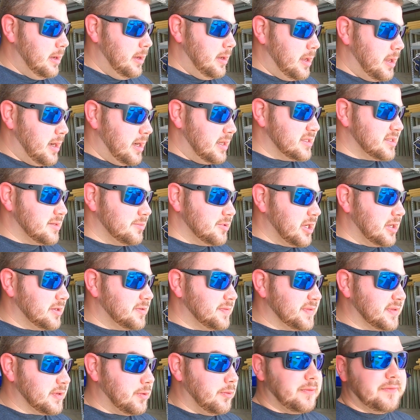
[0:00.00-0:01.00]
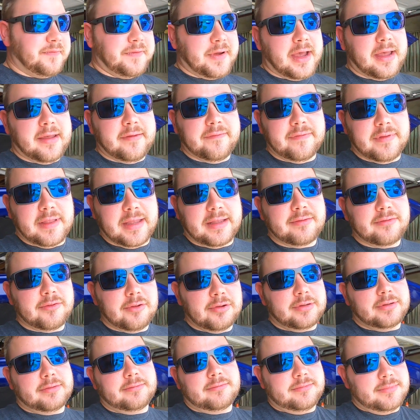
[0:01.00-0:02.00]
And a subjective score 5. Like,
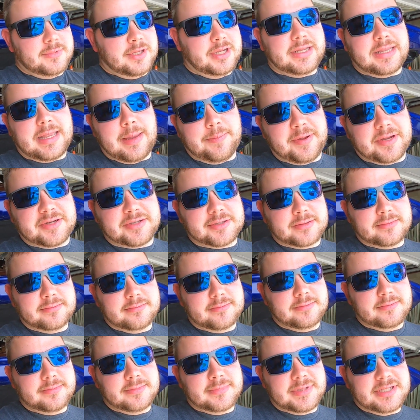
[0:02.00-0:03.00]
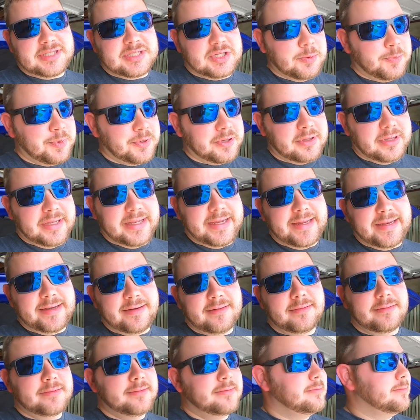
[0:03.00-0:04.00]
look at that picture. Super clean.
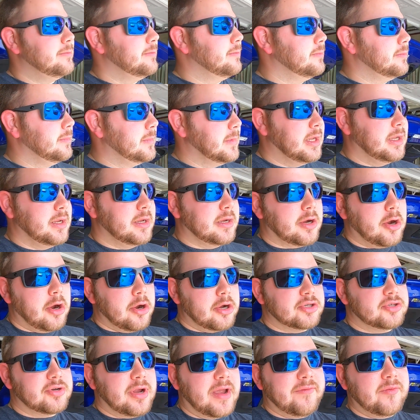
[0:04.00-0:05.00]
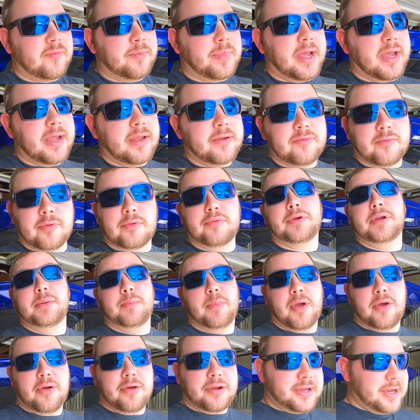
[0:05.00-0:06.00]
Car driving by, ruining
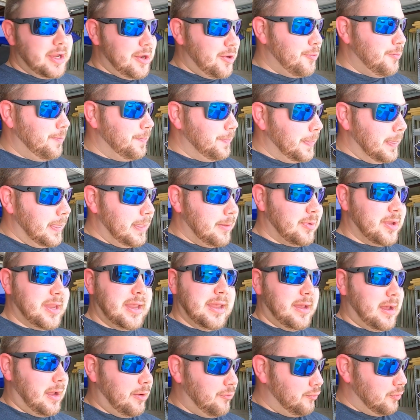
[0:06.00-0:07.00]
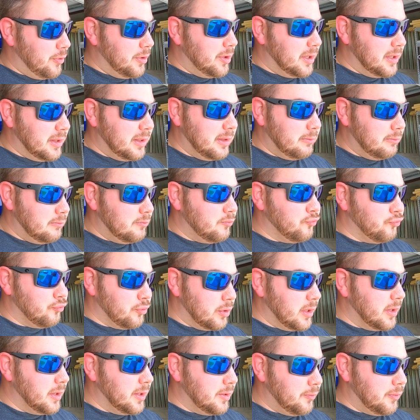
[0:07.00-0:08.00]
my audio. But yeah, I really,
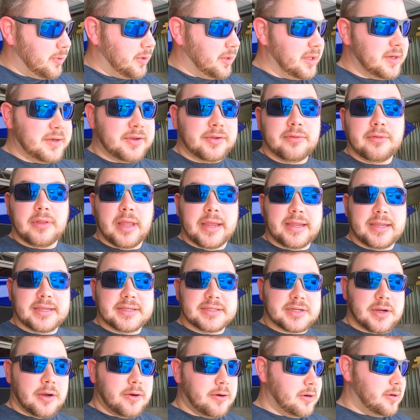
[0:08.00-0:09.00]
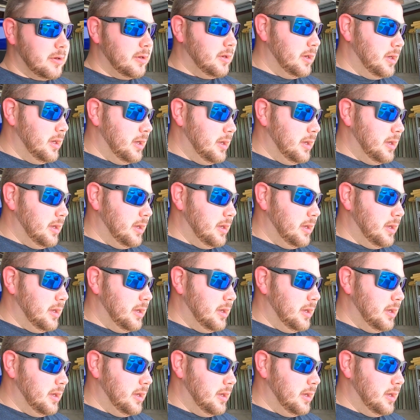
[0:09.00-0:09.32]
really, really do like his car.